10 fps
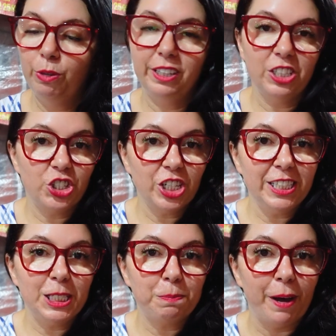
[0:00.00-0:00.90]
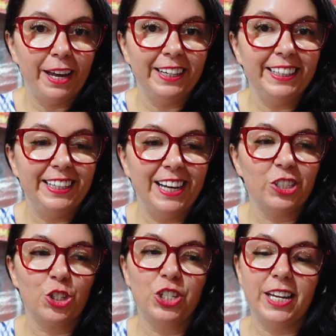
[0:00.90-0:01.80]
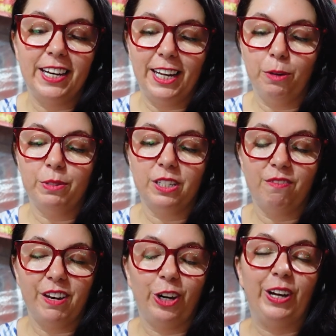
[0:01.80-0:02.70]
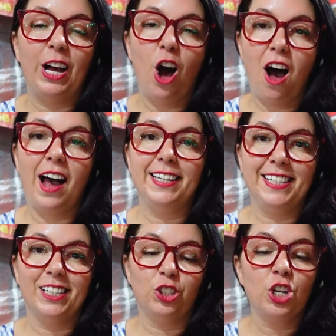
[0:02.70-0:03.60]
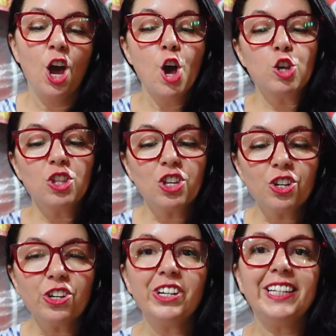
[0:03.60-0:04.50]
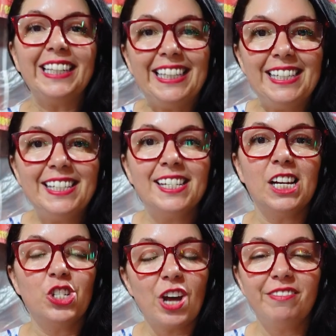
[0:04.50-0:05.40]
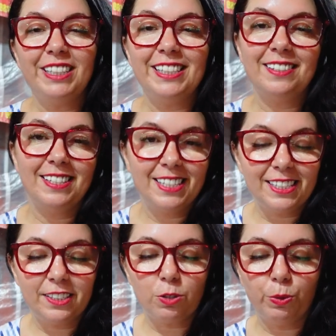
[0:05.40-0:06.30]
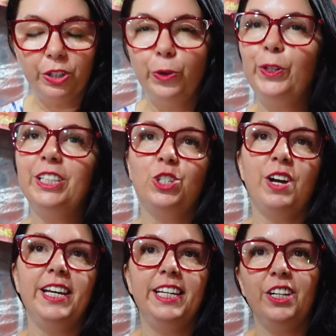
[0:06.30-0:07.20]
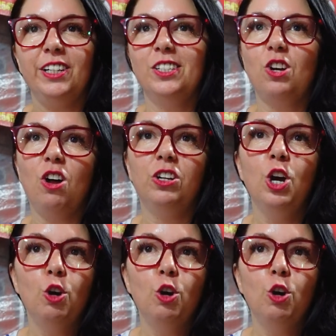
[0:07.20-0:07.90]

one of the chilies, but he actually said it was a very hot dish. Third East Javanese dish we're going to try here. It's called